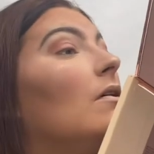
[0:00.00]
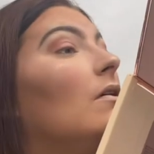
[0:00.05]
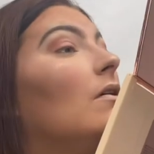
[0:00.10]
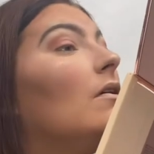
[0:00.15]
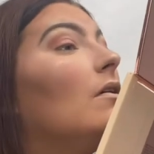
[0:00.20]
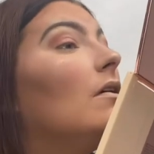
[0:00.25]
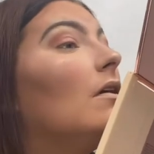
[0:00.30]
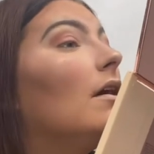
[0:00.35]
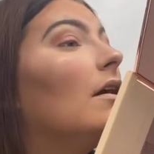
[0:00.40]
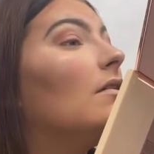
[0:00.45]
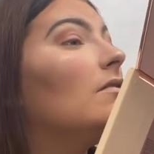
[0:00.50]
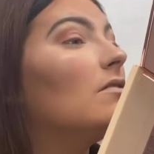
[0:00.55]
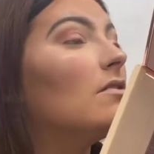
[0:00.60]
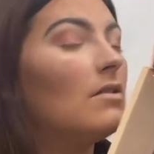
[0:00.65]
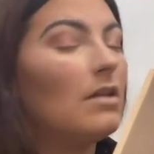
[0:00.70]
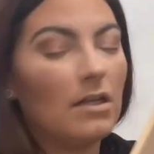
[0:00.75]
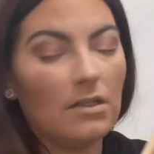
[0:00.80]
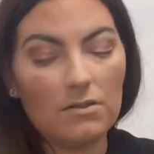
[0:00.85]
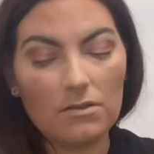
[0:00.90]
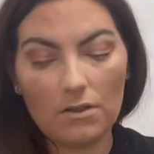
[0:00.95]
Yeah, so
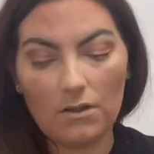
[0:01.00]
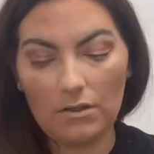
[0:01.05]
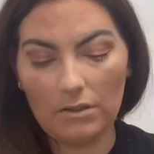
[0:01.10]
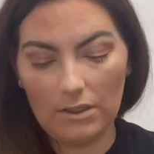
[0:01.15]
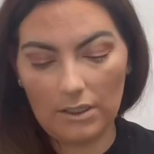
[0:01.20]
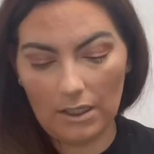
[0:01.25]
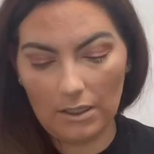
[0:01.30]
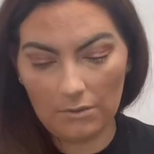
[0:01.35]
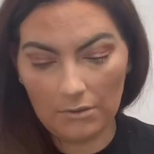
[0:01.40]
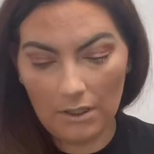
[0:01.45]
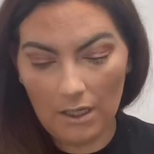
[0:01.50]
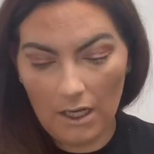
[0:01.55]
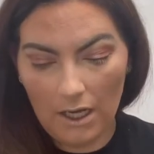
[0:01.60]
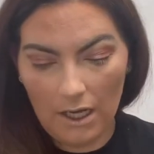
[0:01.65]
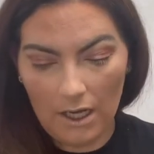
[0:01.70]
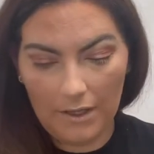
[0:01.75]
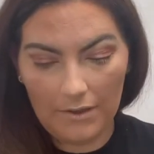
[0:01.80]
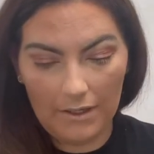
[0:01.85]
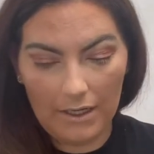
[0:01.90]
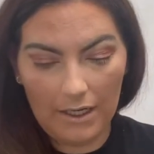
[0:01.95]
that's gone now.
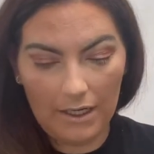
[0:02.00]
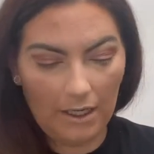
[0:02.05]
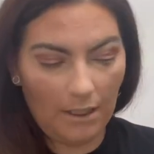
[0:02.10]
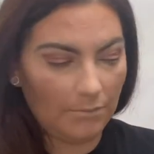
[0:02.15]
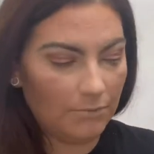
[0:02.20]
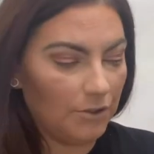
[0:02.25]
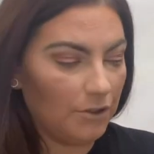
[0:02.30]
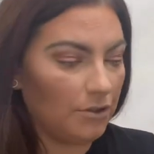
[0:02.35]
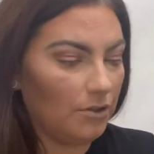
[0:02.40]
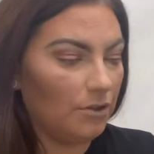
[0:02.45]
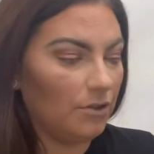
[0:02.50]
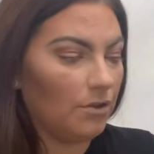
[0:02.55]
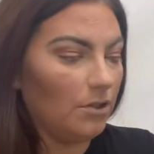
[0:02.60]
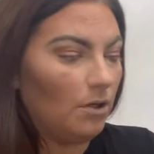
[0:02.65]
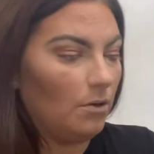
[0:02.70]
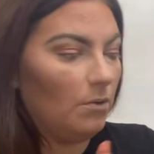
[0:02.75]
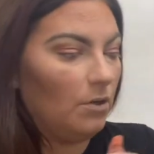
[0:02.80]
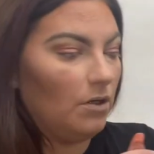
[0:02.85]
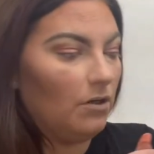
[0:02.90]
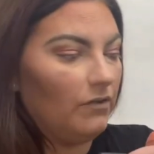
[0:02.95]
And then I'm just going to
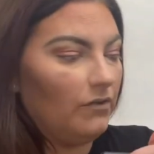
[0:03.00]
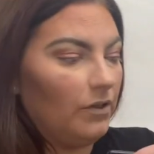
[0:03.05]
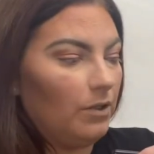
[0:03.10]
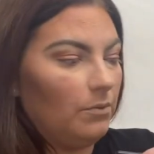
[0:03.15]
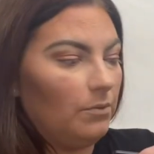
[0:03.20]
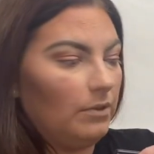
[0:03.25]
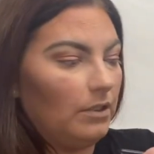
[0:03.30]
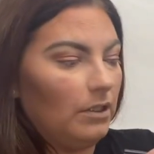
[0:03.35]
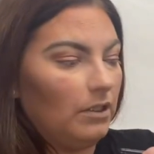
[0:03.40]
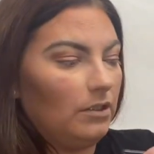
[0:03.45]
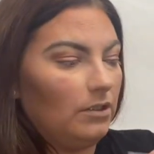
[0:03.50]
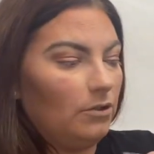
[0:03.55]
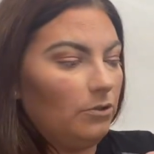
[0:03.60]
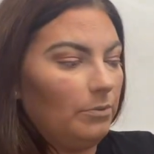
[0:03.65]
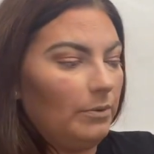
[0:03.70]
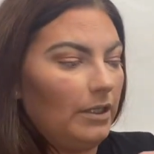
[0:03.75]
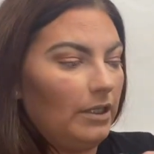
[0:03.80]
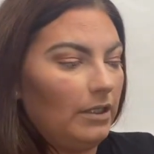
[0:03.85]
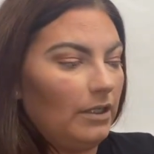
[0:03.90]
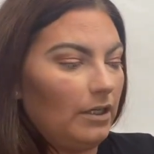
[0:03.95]
go over with a little
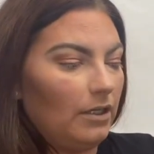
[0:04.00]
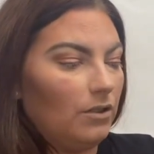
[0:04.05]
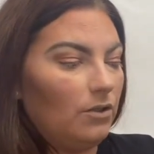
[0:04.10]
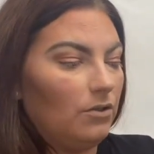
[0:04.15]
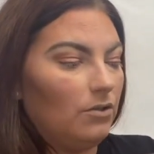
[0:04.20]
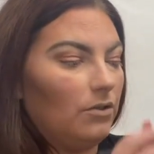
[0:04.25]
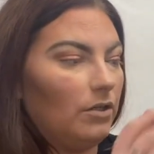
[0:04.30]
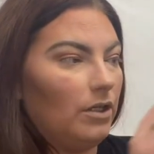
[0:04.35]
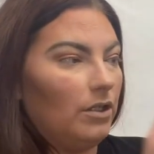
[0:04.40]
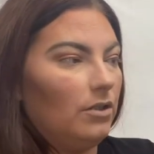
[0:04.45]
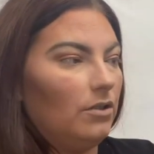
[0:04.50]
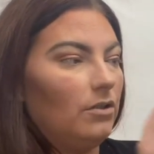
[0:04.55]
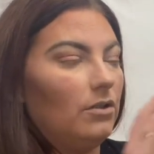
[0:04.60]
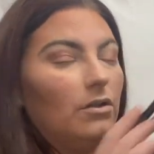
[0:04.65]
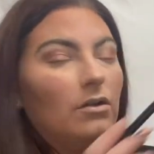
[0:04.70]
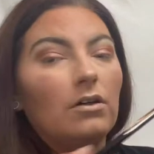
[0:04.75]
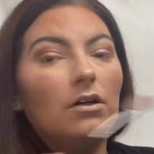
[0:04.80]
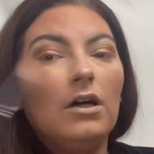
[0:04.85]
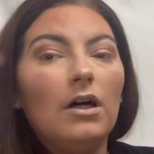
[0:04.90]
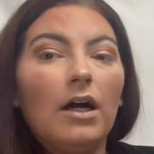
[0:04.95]
bit of that cookie dough,
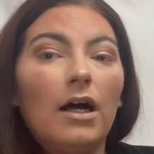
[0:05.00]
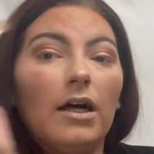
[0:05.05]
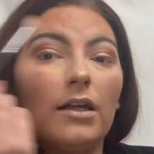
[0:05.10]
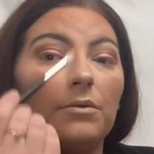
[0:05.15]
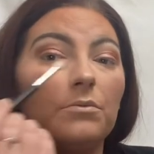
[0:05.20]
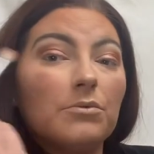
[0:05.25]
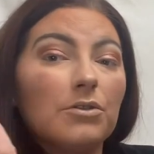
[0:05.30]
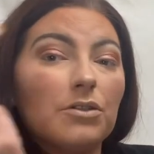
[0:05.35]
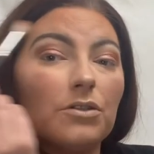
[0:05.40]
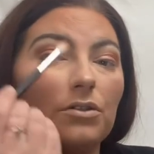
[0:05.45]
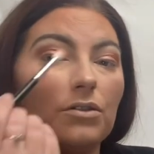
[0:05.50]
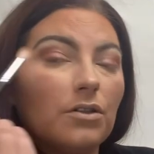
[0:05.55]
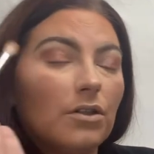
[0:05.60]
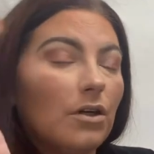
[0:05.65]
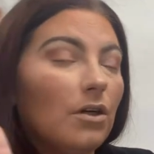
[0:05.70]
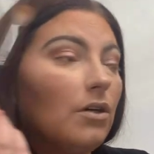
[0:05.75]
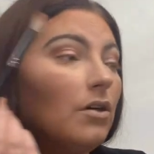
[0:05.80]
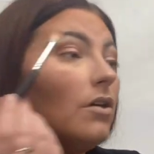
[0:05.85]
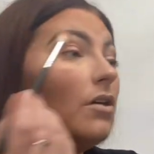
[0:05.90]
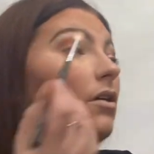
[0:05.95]
and I'm just going to
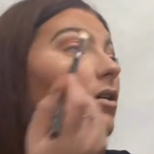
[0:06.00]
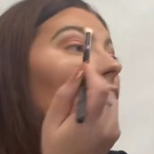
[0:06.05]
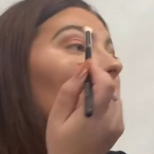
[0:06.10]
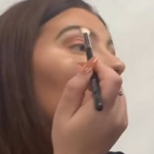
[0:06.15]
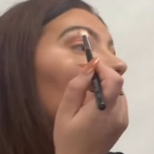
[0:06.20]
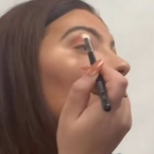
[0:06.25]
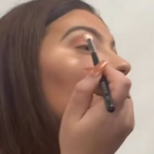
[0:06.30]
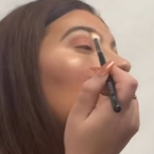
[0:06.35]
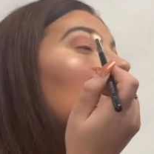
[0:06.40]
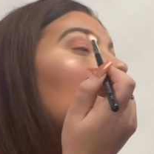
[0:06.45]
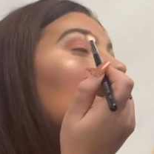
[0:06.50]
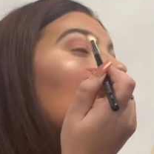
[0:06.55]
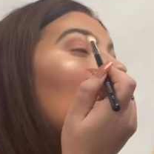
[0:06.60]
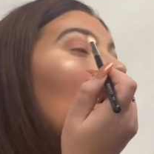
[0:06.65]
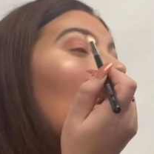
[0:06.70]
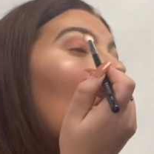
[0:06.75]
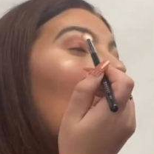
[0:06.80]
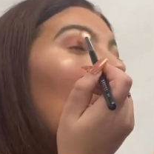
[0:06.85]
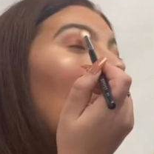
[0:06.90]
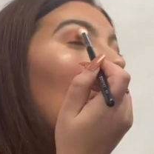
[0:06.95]
go over the
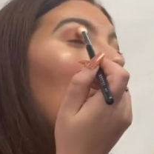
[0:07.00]
top,